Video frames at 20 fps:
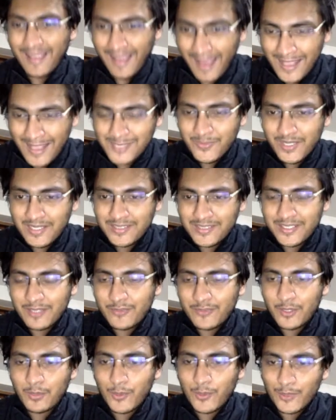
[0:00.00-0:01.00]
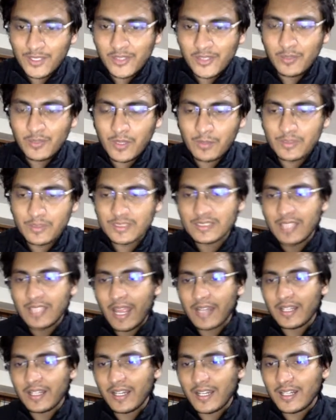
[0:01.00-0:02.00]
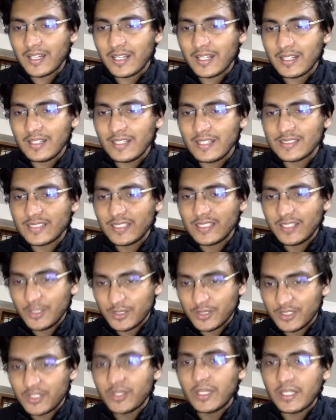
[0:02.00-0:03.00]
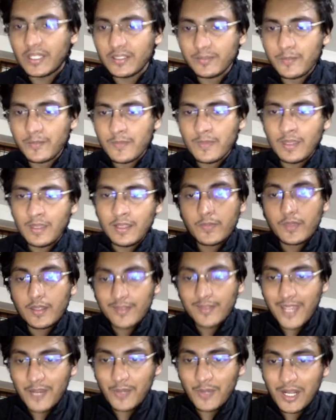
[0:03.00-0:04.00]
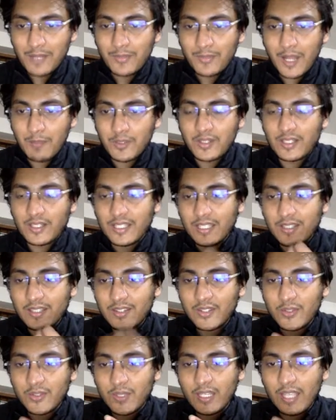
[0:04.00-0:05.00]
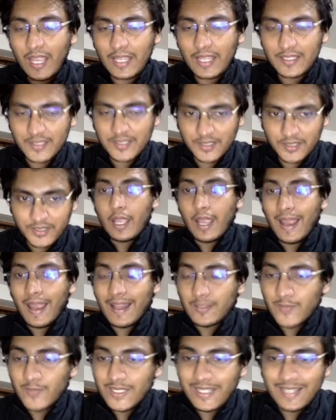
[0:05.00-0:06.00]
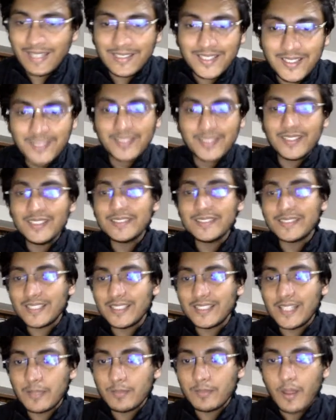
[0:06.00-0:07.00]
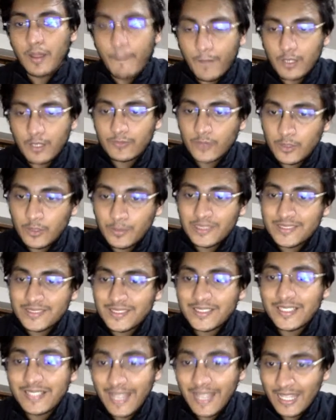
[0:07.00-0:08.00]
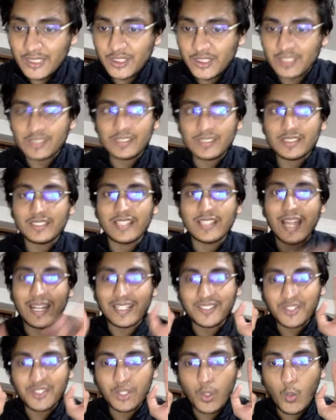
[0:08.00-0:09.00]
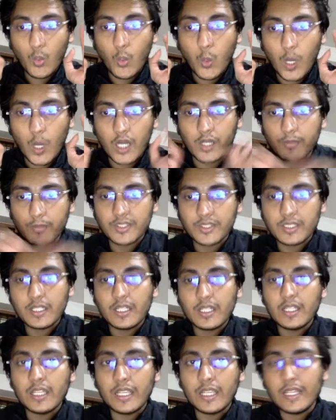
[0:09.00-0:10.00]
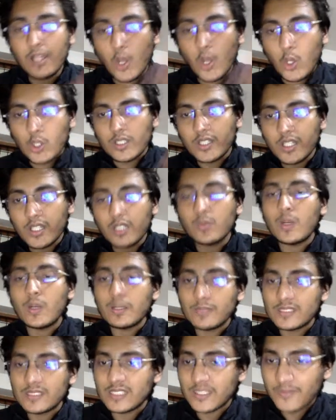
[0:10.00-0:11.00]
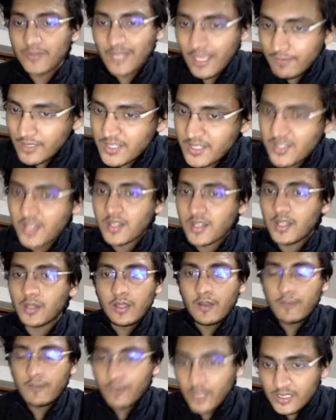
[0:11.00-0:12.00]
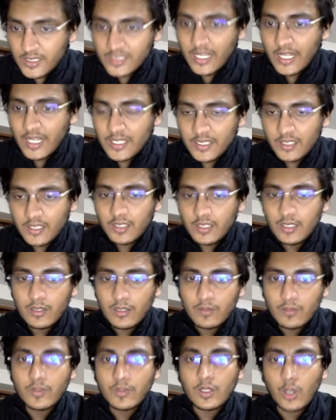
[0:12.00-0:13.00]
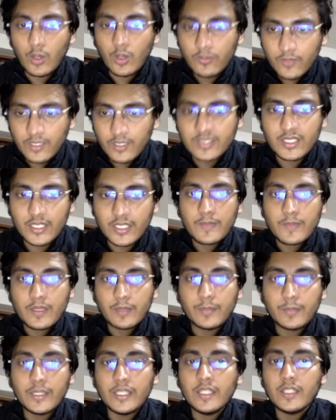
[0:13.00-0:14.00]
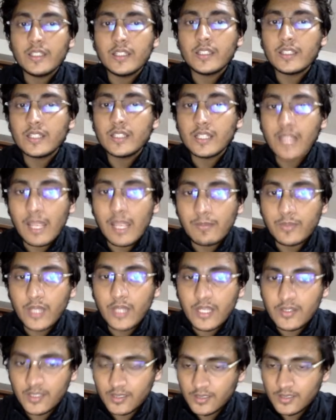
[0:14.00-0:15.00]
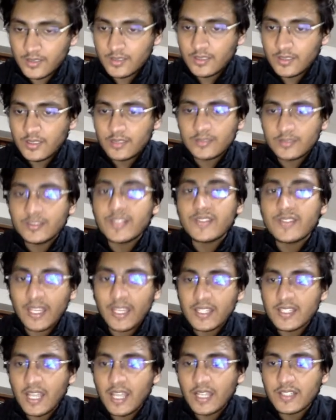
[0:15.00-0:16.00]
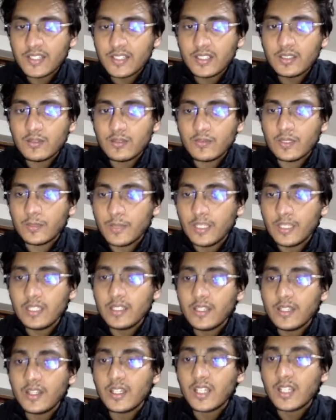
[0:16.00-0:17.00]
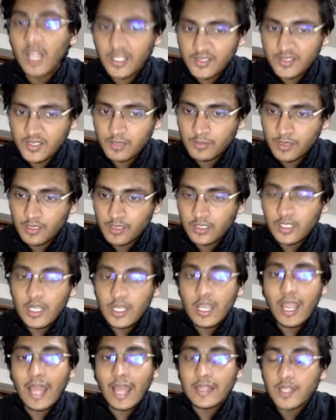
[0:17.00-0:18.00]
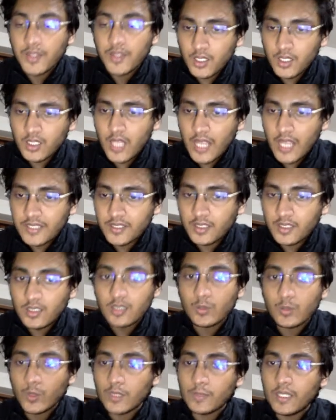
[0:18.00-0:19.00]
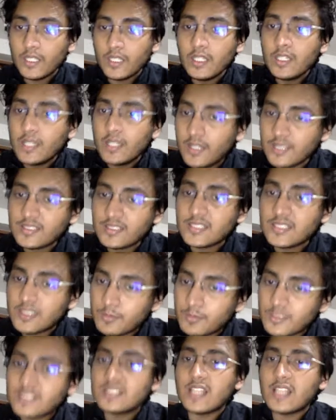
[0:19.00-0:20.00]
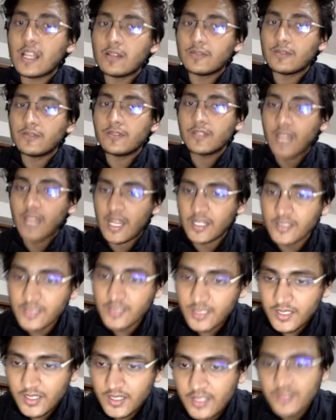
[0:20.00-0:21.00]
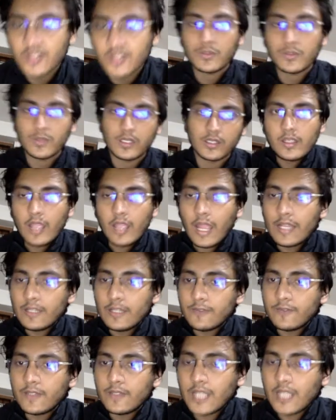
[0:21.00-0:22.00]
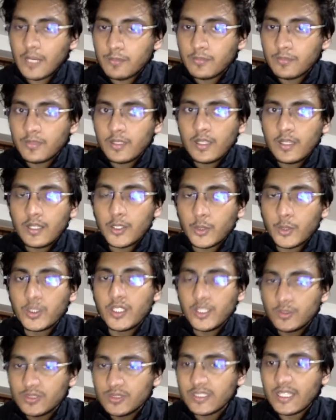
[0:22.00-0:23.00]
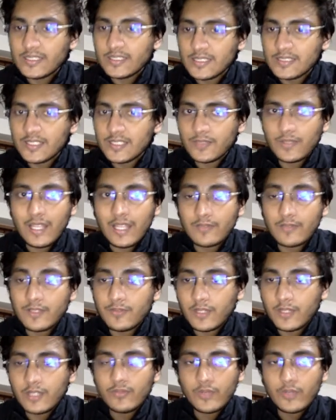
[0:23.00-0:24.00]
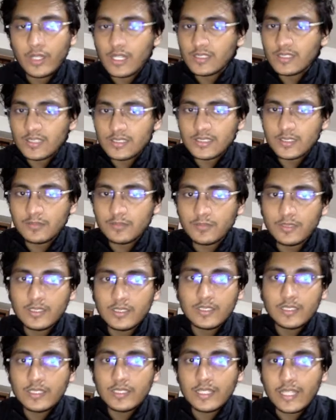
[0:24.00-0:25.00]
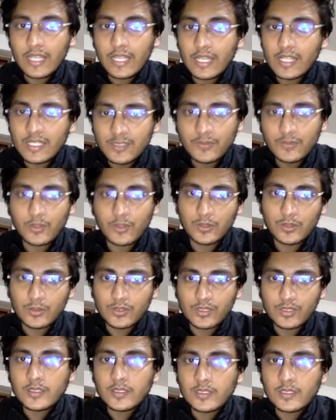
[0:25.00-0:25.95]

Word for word: As we can see from all the requirements that are listed in your screen, there are primarily three actors and we can clearly see them performing certain actions that is verbs in all the requirements that we have listed down. First actor will obviously be the librarian the second actor will be the customer and the third actor will be the system itself, that is the server. And if we come to the use cases that we have defined for our system, they are as follows.